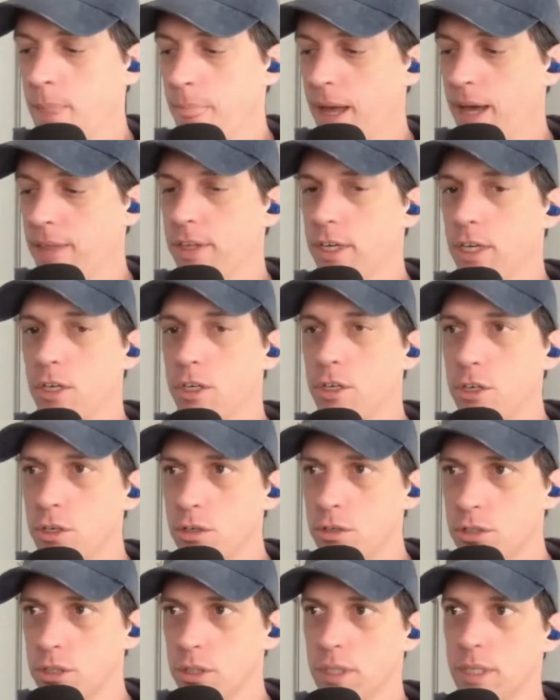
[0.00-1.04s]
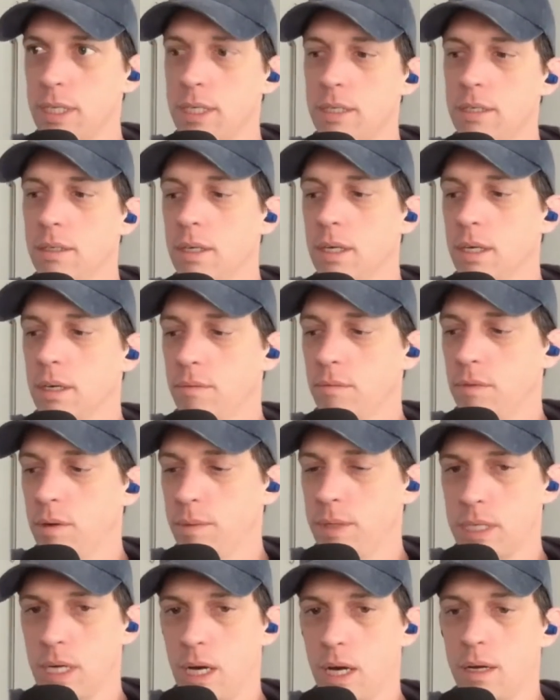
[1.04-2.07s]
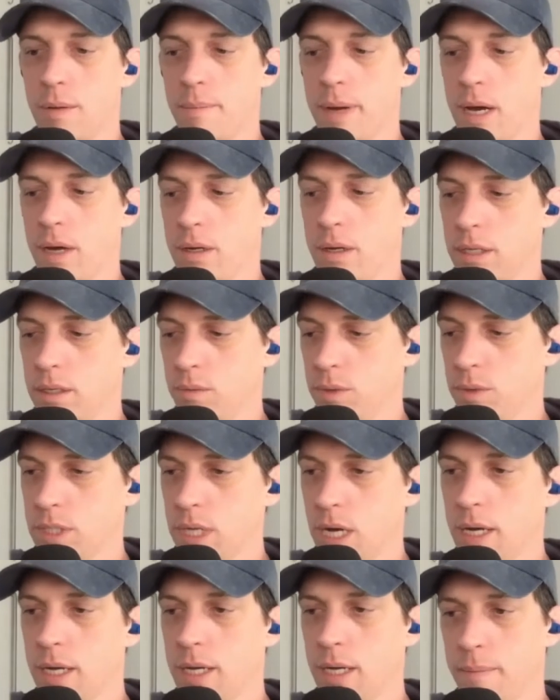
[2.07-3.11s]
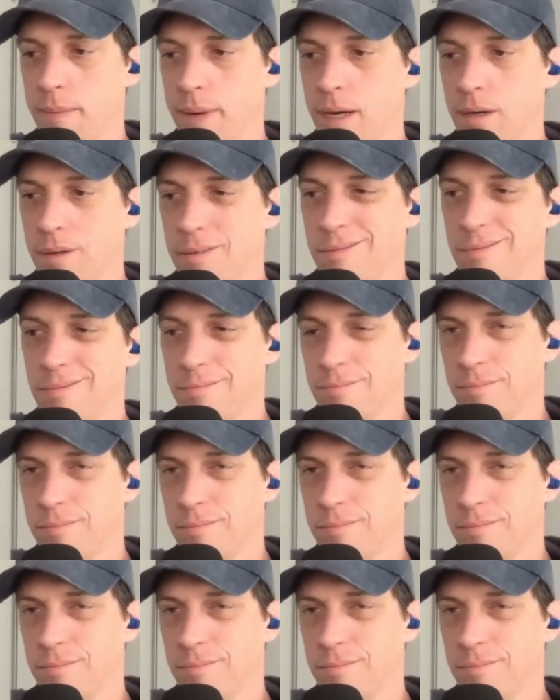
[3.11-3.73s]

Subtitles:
I think usually when we talk about it, we're talking about